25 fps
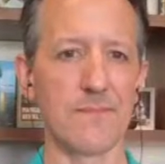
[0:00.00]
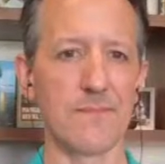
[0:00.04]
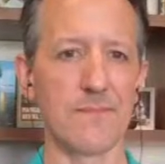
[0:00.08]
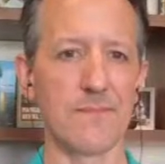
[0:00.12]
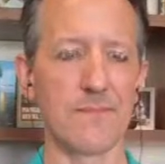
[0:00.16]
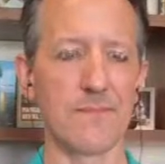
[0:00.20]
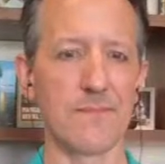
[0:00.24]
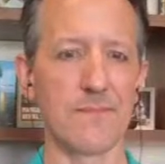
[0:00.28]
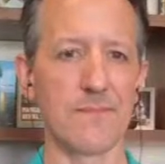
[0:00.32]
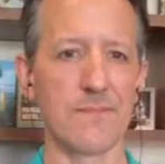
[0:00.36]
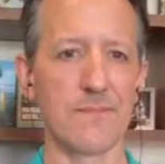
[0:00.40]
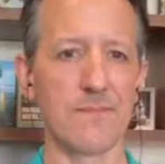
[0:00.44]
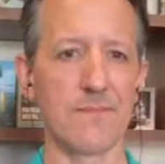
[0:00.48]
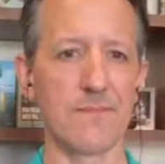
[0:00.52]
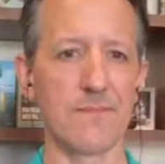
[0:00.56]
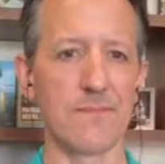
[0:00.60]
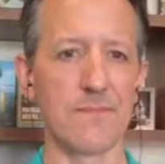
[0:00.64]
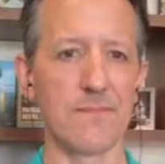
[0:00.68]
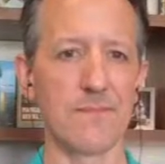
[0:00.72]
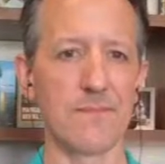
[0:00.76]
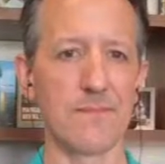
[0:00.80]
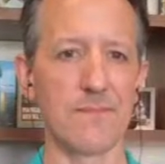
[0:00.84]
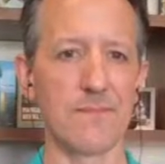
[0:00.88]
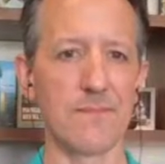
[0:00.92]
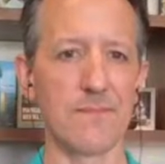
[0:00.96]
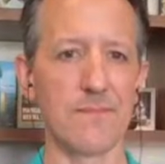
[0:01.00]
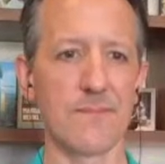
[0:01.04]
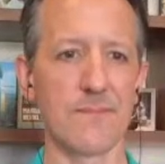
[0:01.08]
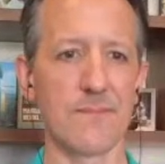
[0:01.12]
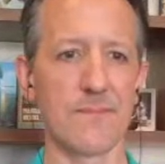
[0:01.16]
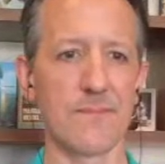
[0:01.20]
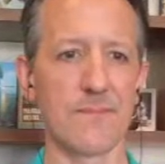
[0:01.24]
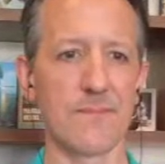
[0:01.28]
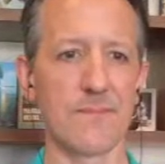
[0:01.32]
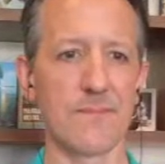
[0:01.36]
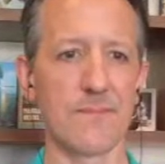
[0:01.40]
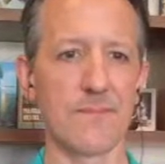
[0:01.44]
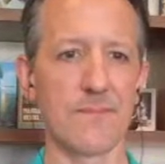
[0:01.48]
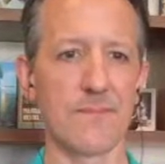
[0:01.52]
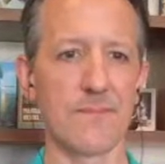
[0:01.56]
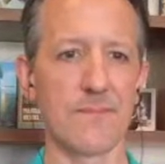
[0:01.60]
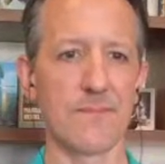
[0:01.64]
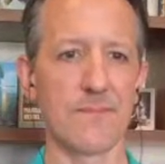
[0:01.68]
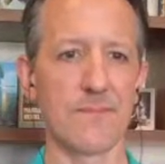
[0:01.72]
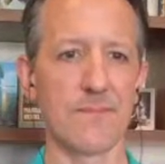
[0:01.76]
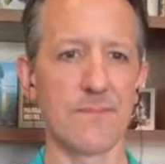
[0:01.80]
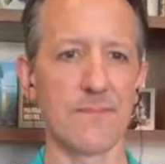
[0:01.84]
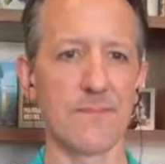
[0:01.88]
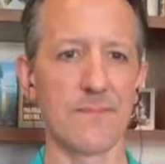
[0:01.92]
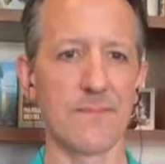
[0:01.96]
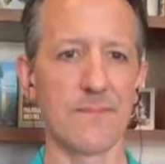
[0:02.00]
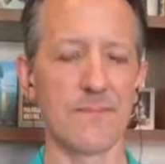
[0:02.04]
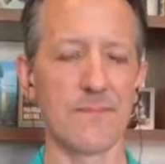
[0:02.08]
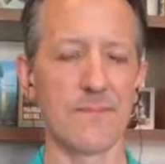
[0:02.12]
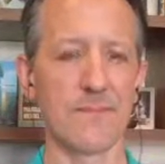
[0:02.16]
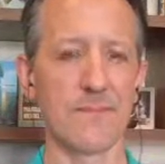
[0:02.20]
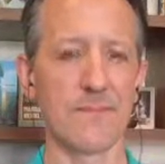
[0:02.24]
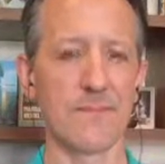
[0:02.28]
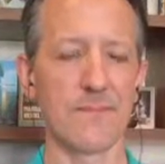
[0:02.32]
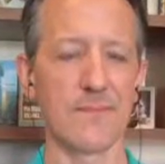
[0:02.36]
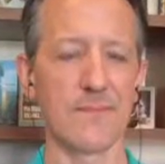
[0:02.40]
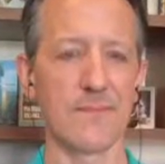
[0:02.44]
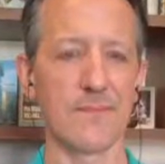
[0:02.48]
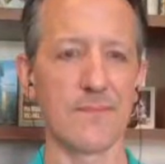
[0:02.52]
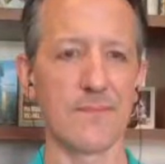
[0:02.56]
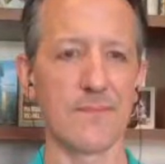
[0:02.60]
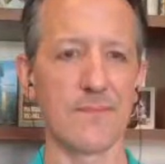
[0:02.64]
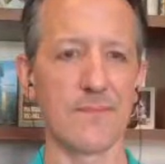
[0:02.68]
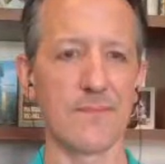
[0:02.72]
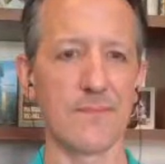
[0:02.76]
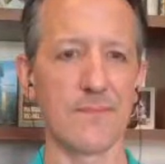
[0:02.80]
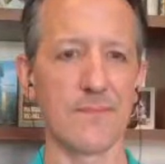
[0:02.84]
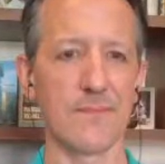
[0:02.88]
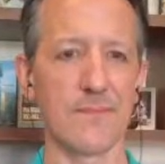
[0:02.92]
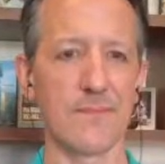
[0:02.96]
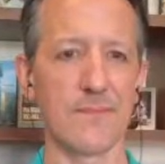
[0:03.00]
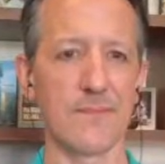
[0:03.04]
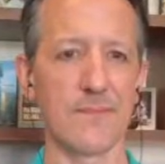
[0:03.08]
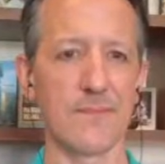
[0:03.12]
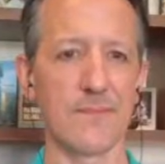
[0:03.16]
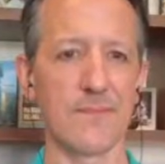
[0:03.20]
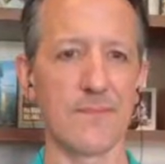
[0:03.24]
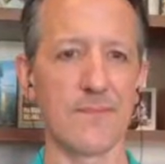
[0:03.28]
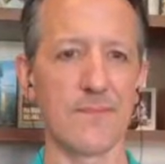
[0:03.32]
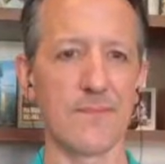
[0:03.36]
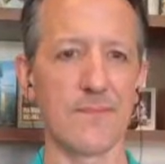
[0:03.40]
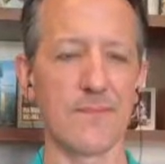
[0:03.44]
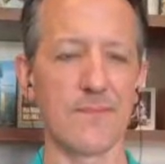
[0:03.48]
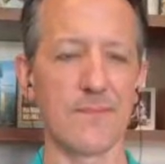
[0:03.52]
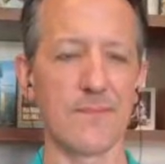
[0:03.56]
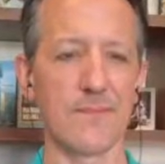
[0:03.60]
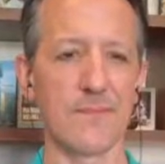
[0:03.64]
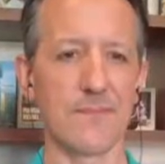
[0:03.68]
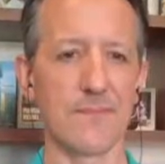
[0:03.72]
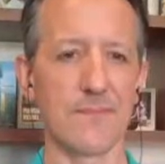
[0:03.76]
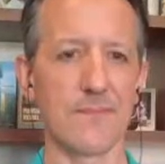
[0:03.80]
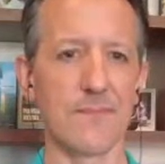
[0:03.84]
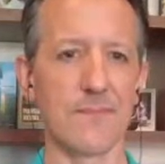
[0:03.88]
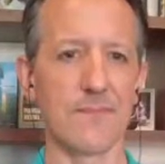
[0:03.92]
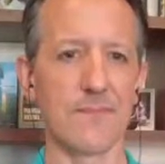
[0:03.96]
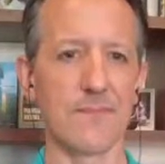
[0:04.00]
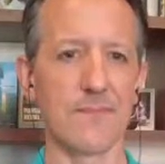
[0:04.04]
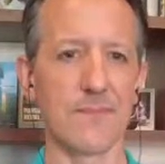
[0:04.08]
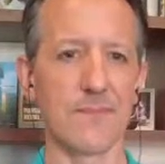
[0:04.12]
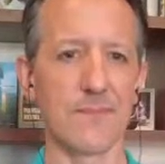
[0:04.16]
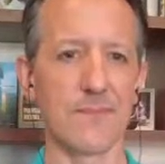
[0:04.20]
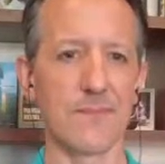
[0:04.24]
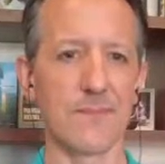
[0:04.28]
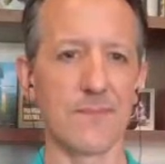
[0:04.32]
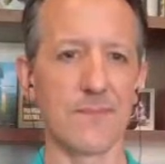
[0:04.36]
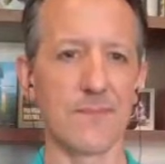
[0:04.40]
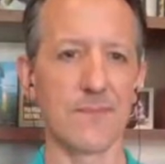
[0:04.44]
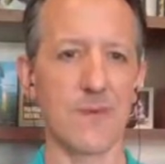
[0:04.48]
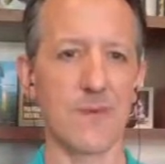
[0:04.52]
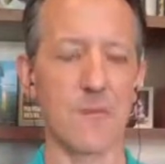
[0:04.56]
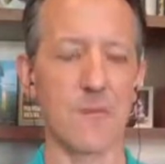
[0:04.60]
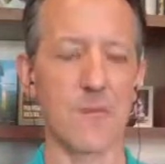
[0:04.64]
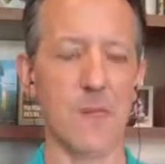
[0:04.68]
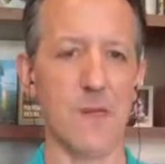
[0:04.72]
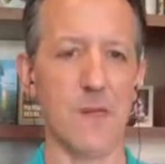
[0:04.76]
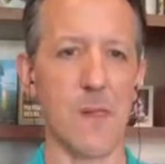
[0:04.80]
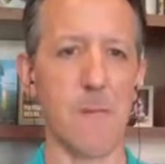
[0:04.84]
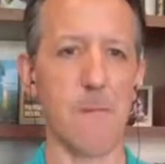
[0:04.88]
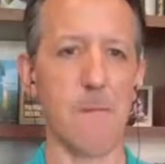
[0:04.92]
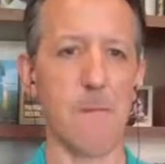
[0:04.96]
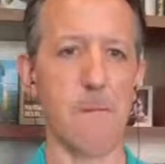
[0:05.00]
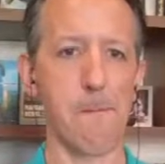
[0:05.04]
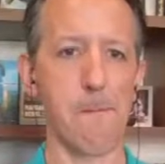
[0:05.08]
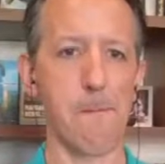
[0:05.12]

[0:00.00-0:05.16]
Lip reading: (not speaking)